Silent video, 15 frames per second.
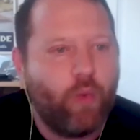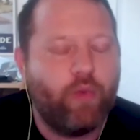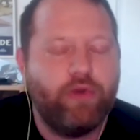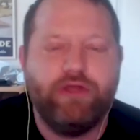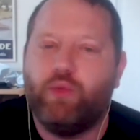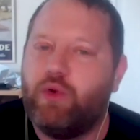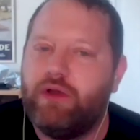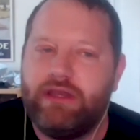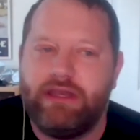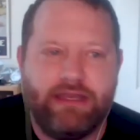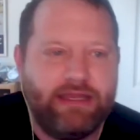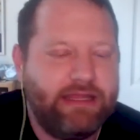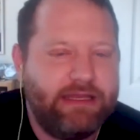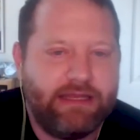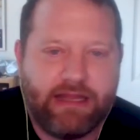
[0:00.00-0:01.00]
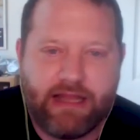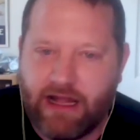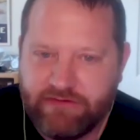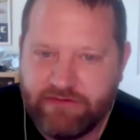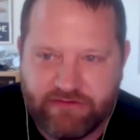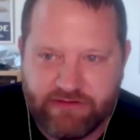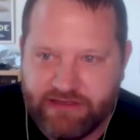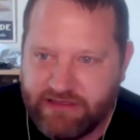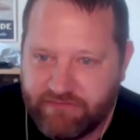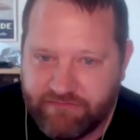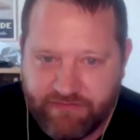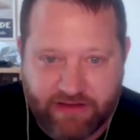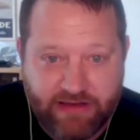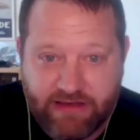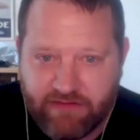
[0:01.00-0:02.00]
where you wouldn't need to constantly
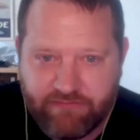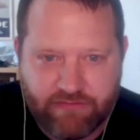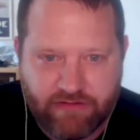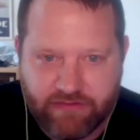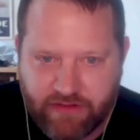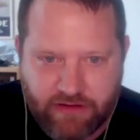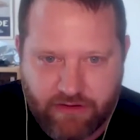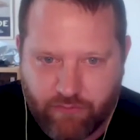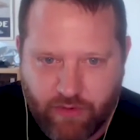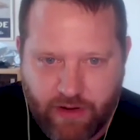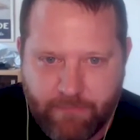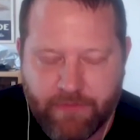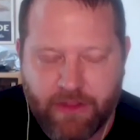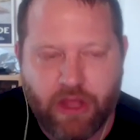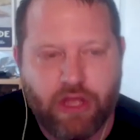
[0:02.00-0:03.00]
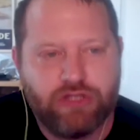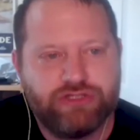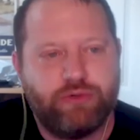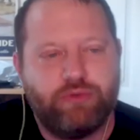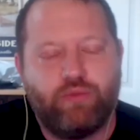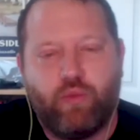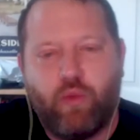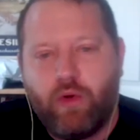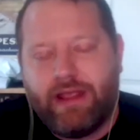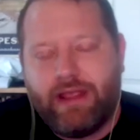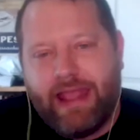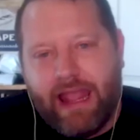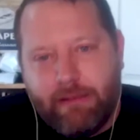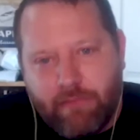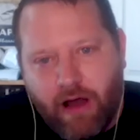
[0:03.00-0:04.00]
defend everything, right? So woke
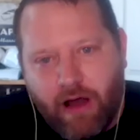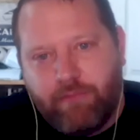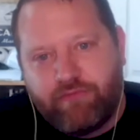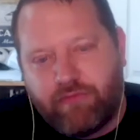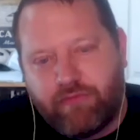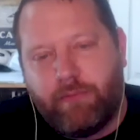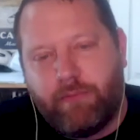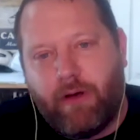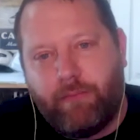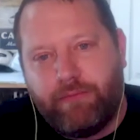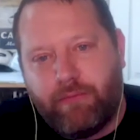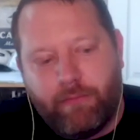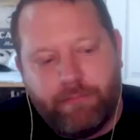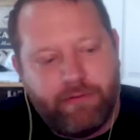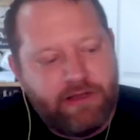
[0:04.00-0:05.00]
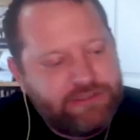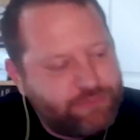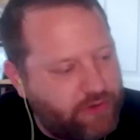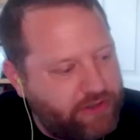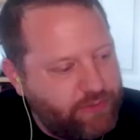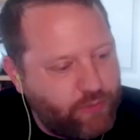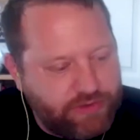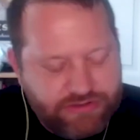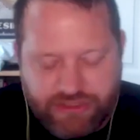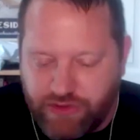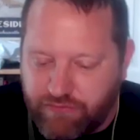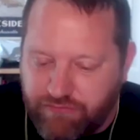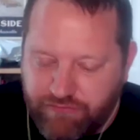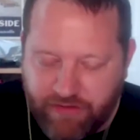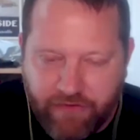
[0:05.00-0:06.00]
came up from a, a, a place where it was, you
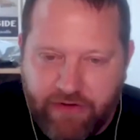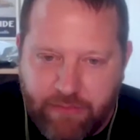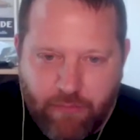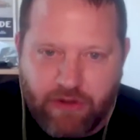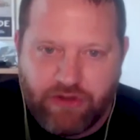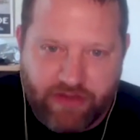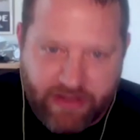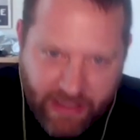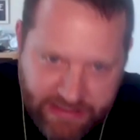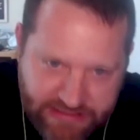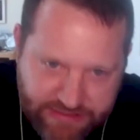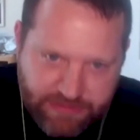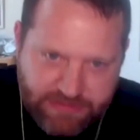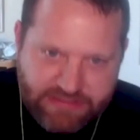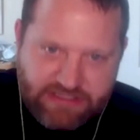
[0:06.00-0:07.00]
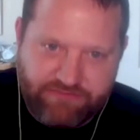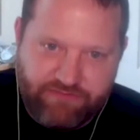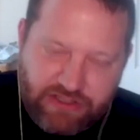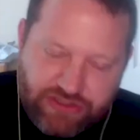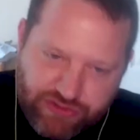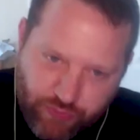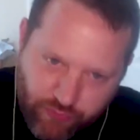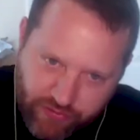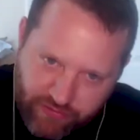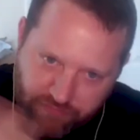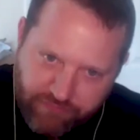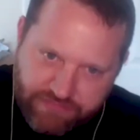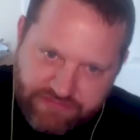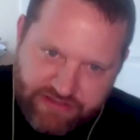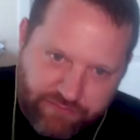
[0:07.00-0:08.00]
know, very much like a specific sort
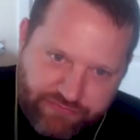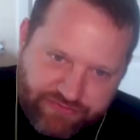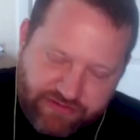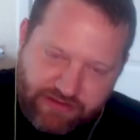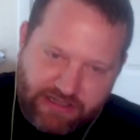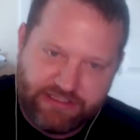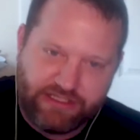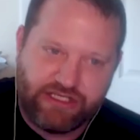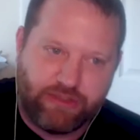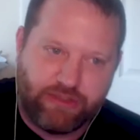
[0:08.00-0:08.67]
of self-selected